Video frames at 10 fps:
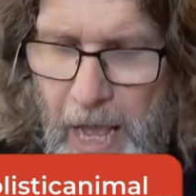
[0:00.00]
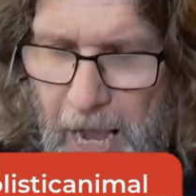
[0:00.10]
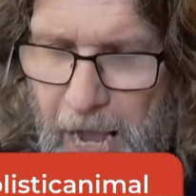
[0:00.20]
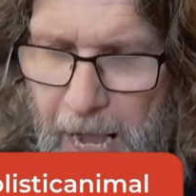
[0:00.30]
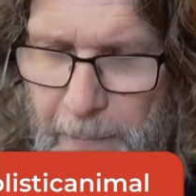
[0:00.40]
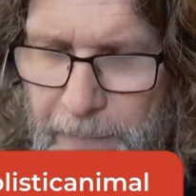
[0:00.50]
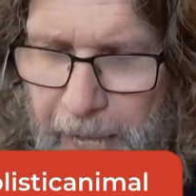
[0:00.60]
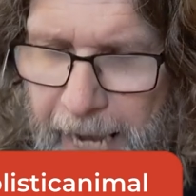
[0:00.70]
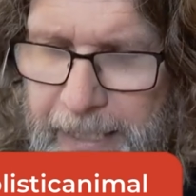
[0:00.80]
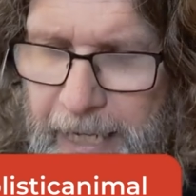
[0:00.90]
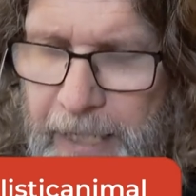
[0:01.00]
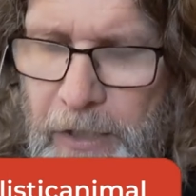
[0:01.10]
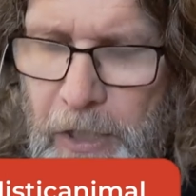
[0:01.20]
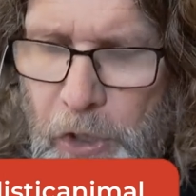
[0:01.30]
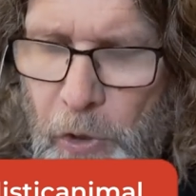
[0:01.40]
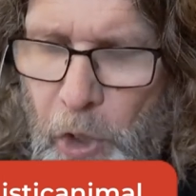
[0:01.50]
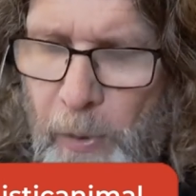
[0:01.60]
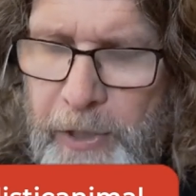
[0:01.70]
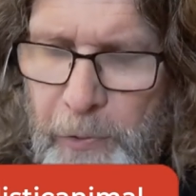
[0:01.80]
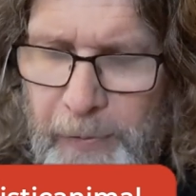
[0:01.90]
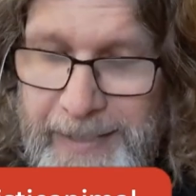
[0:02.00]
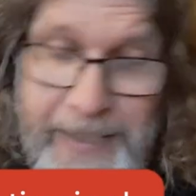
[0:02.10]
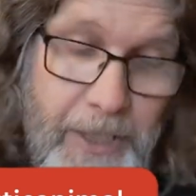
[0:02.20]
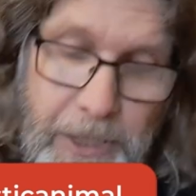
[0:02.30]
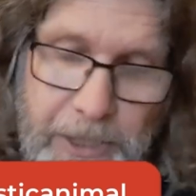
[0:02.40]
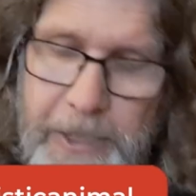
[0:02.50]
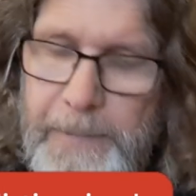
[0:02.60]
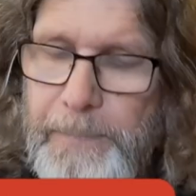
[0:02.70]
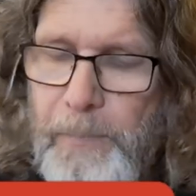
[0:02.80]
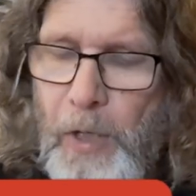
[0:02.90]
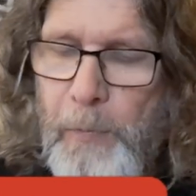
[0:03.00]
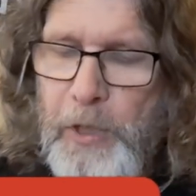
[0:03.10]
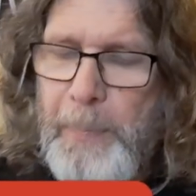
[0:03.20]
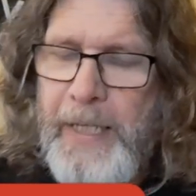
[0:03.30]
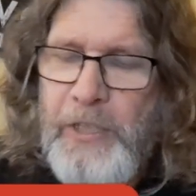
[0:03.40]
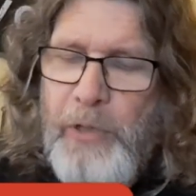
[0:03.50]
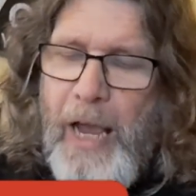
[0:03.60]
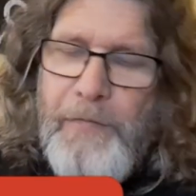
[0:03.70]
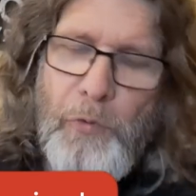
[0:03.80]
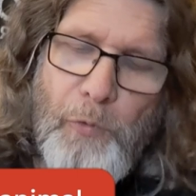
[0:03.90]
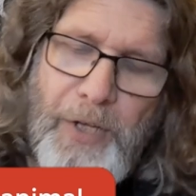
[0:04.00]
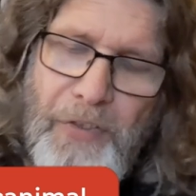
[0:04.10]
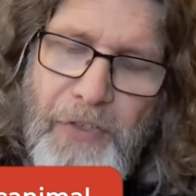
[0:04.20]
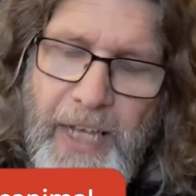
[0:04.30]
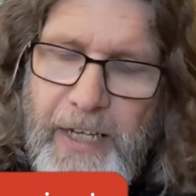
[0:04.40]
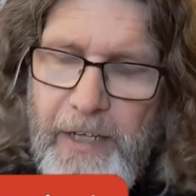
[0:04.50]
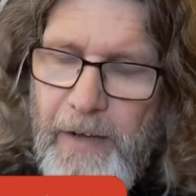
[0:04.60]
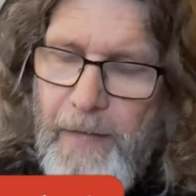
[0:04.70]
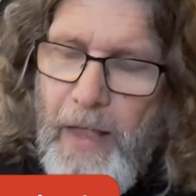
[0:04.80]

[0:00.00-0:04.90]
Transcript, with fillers: um, and then you're going through transitions which means you have to rethink